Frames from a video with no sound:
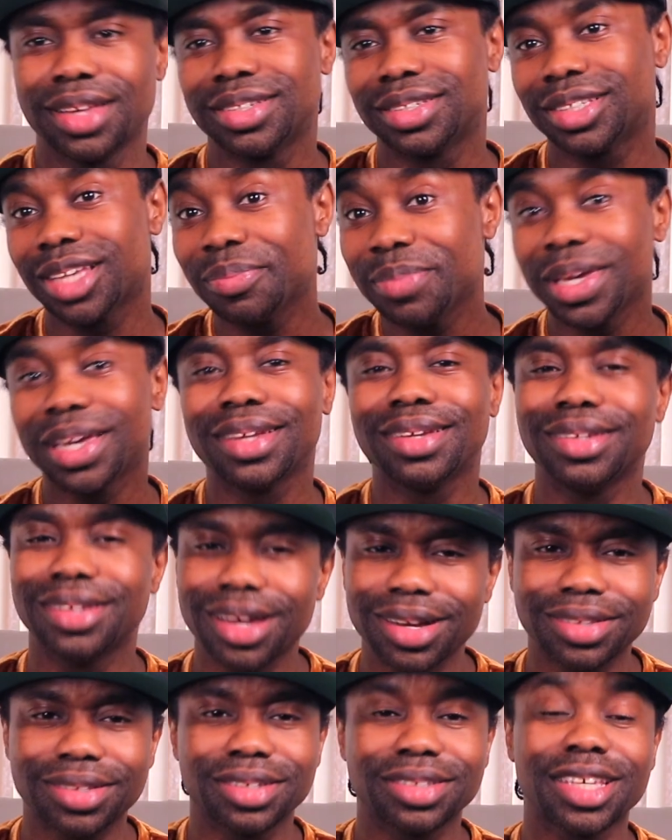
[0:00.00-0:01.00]

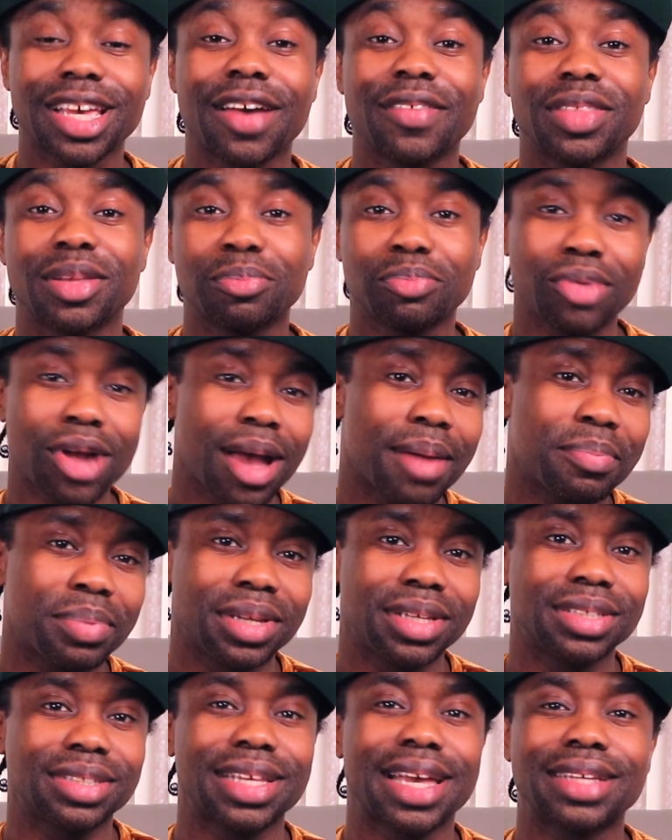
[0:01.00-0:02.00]
Semiconductors have the
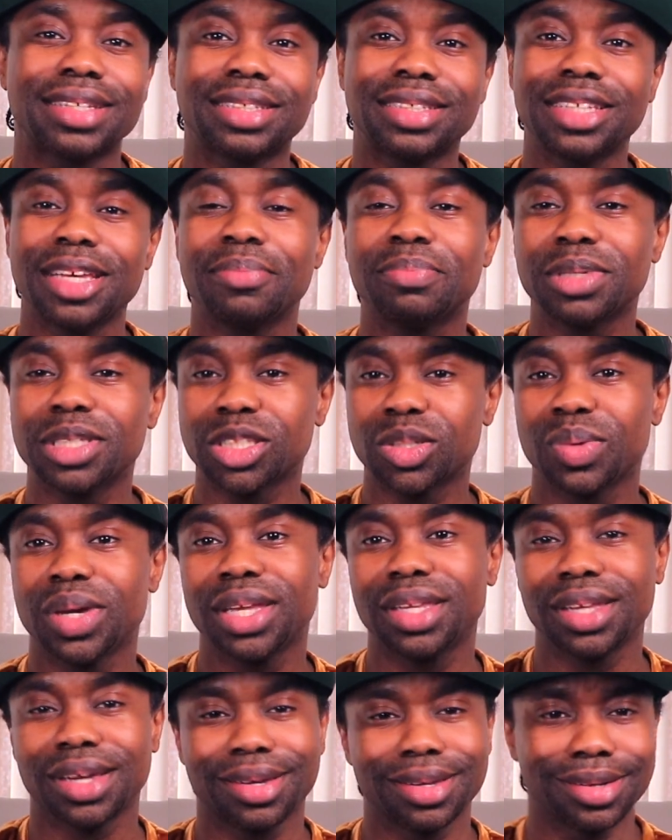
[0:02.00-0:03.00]
properties that sit
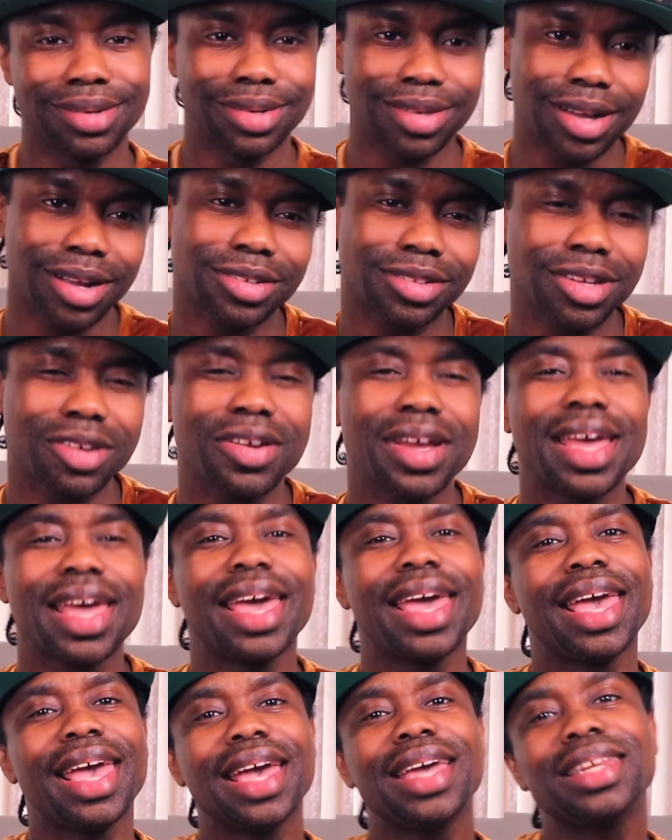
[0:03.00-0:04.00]
between the conductor
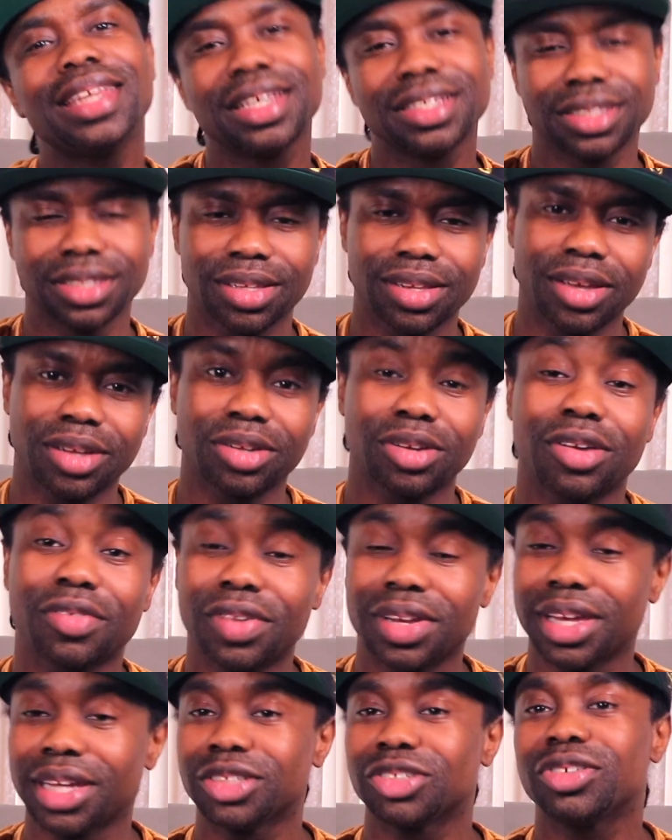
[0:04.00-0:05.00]
and insulator of
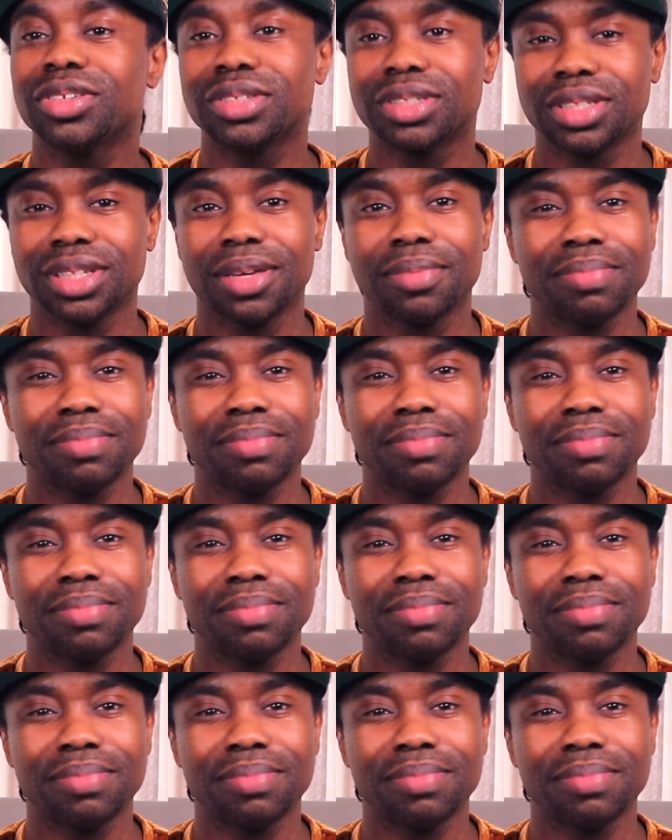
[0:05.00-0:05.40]
electricity,